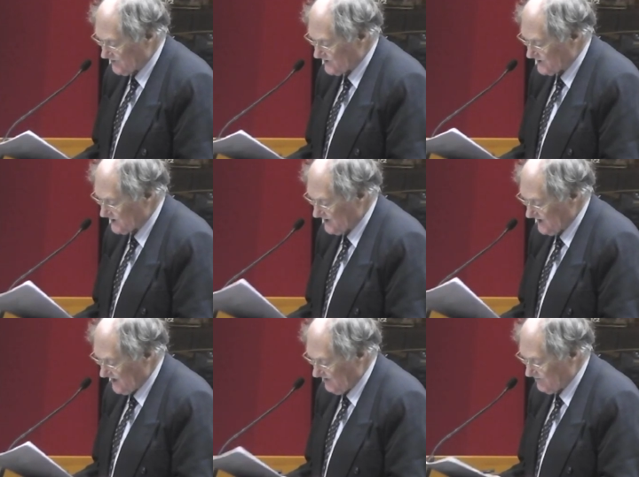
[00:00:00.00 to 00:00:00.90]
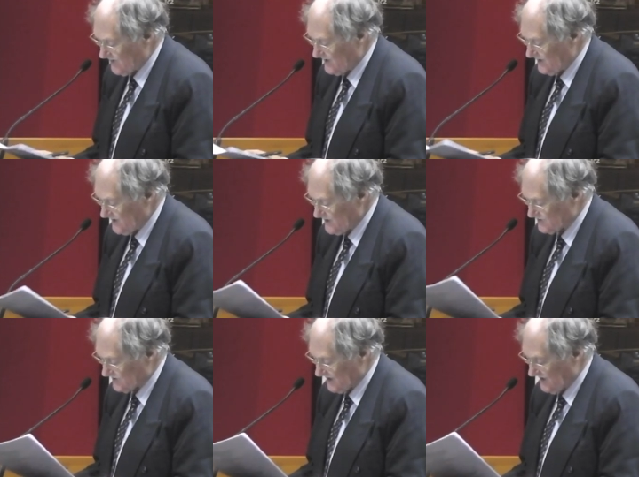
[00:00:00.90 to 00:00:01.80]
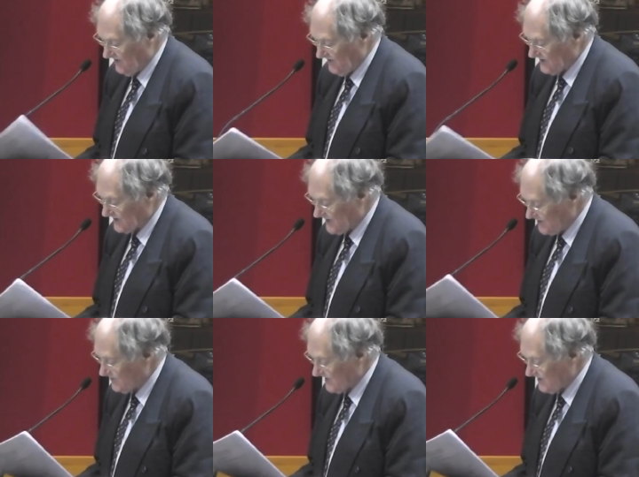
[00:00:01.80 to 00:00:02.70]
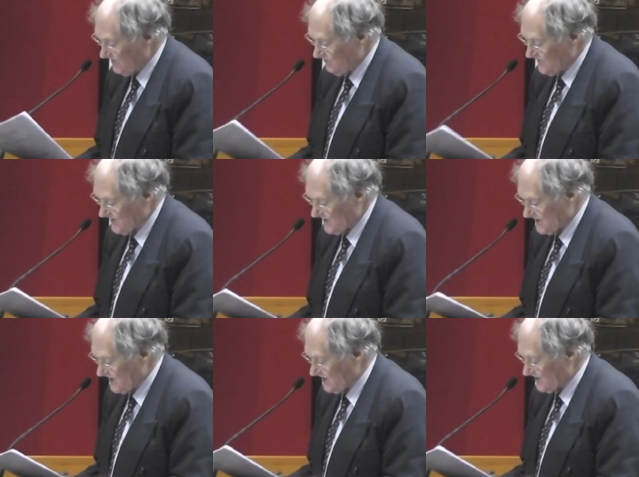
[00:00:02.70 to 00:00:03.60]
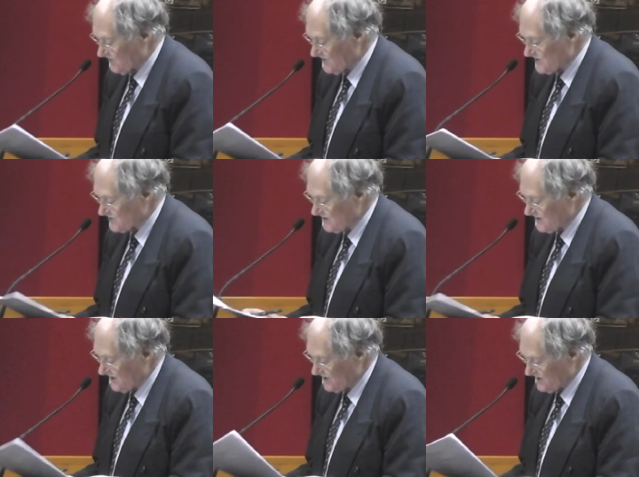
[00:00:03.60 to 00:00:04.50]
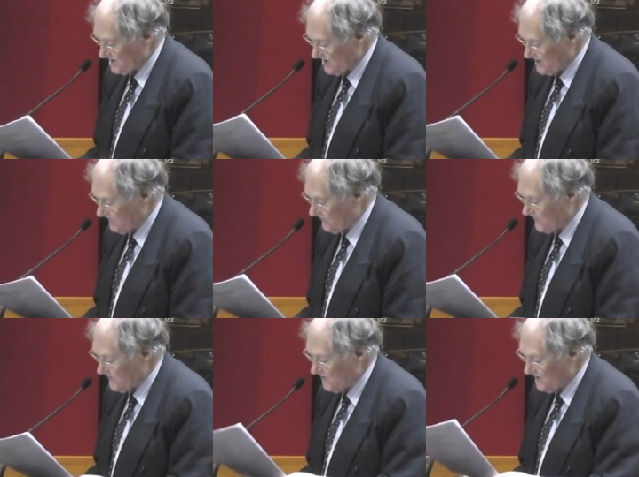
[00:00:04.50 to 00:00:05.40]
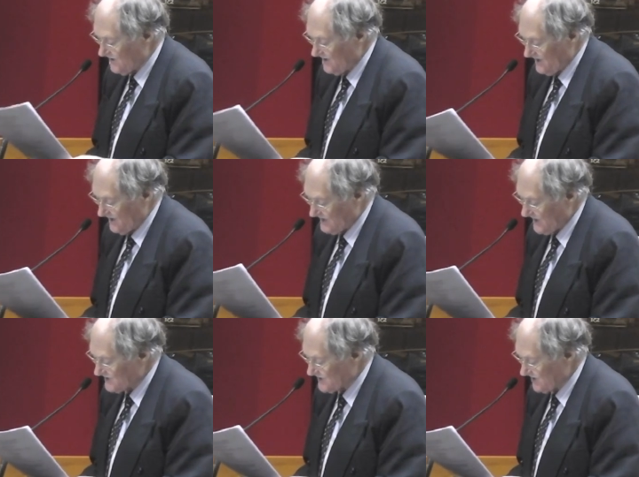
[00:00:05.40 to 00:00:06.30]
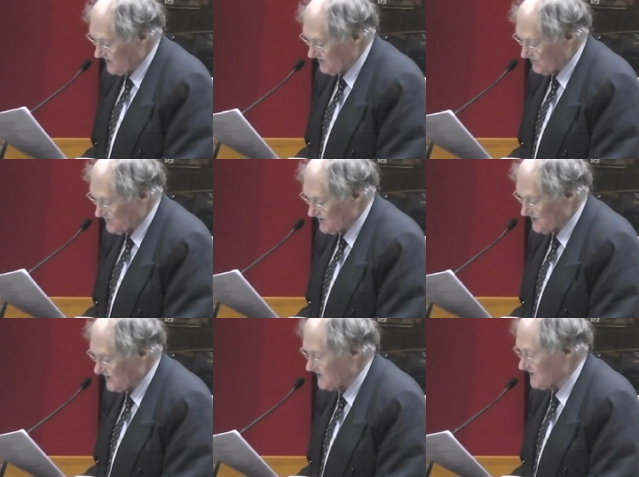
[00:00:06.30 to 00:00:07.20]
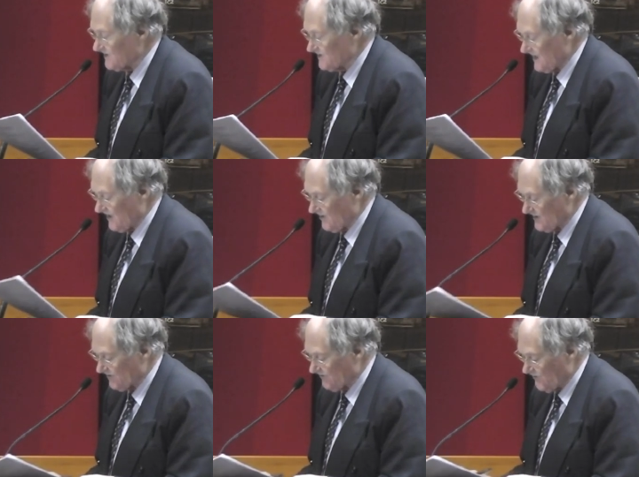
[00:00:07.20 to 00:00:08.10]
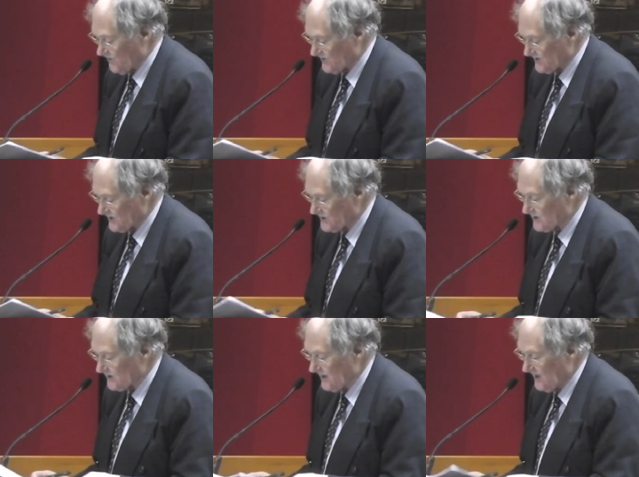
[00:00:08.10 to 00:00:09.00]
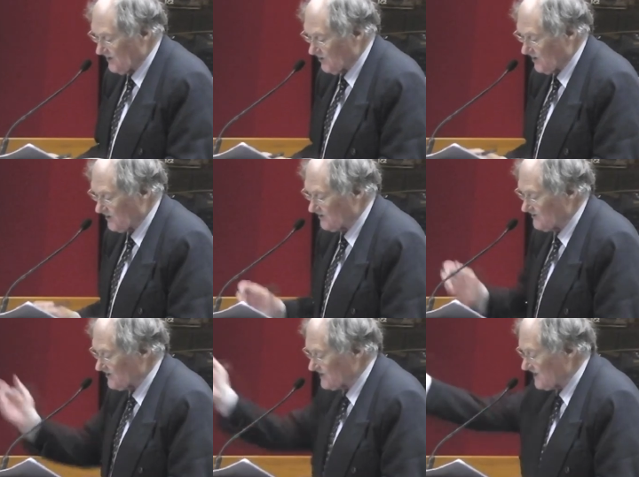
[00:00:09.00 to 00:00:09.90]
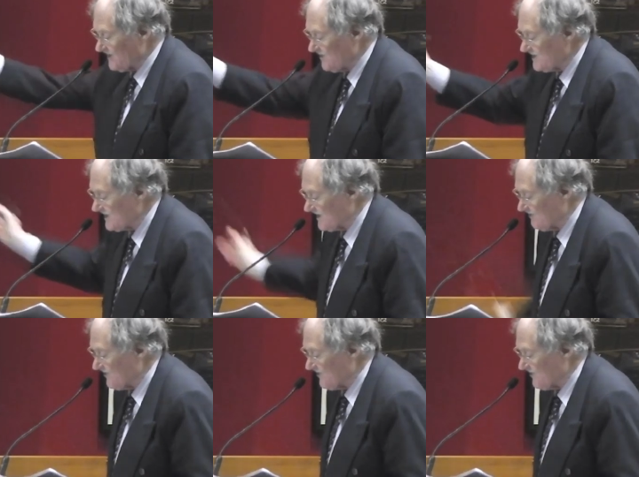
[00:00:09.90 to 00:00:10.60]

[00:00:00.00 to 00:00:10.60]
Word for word: British Empire history, including the Killing of History, 1994, and that's still in print and it's now in its fourth edition. Welcome, Dr. Keith Windschuttle,